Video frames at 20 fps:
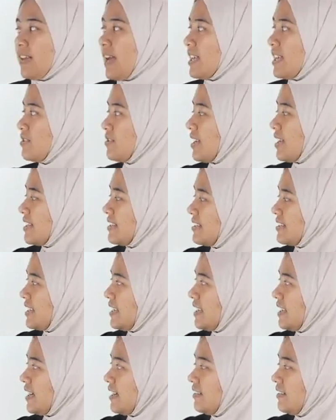As you can
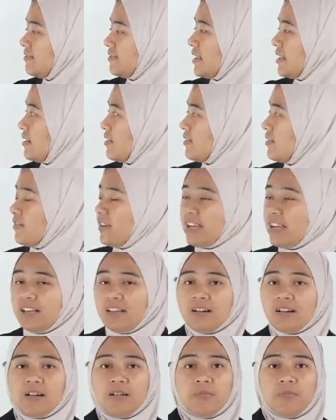see here, ring,